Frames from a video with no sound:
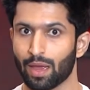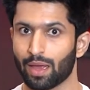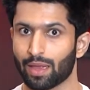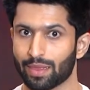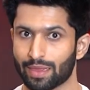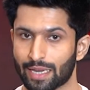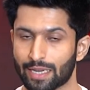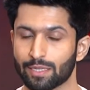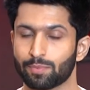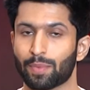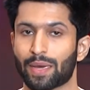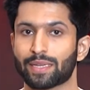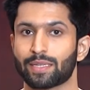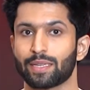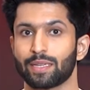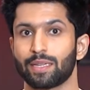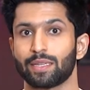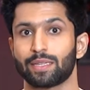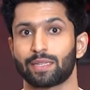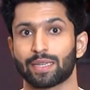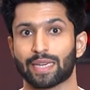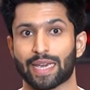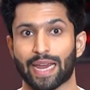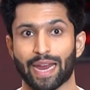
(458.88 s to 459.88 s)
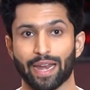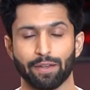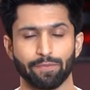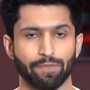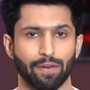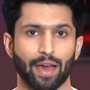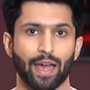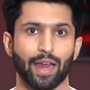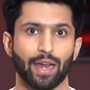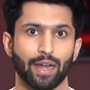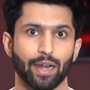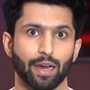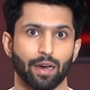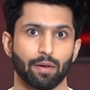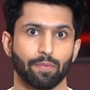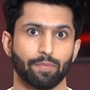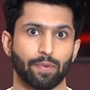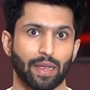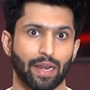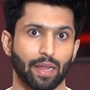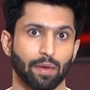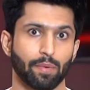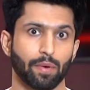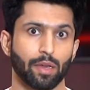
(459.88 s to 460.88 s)
These muscles get fired up
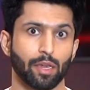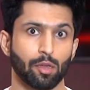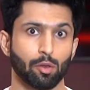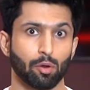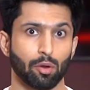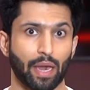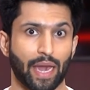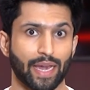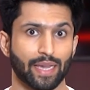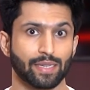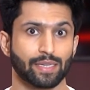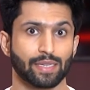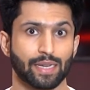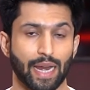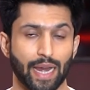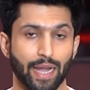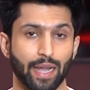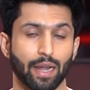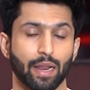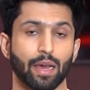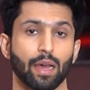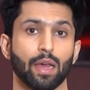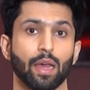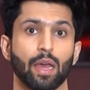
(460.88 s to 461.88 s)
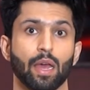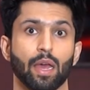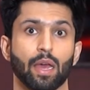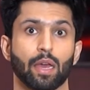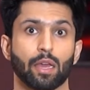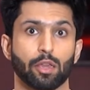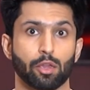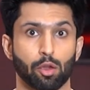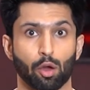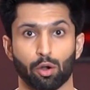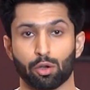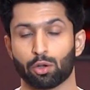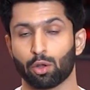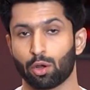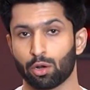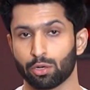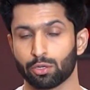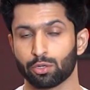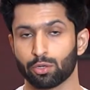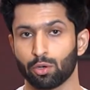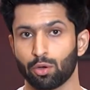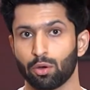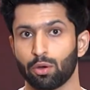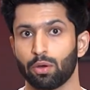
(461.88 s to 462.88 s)
whenever you extend your
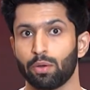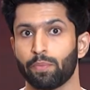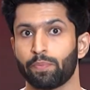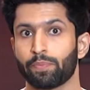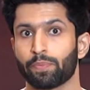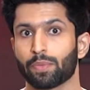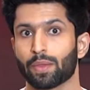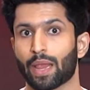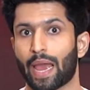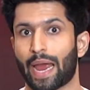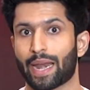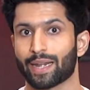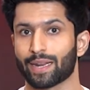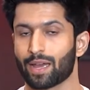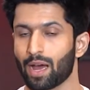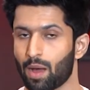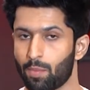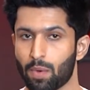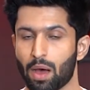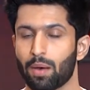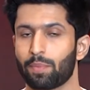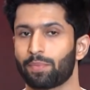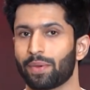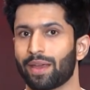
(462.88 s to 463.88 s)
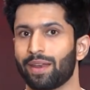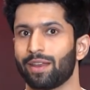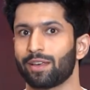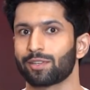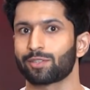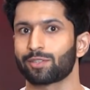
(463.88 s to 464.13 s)
torso and come up in a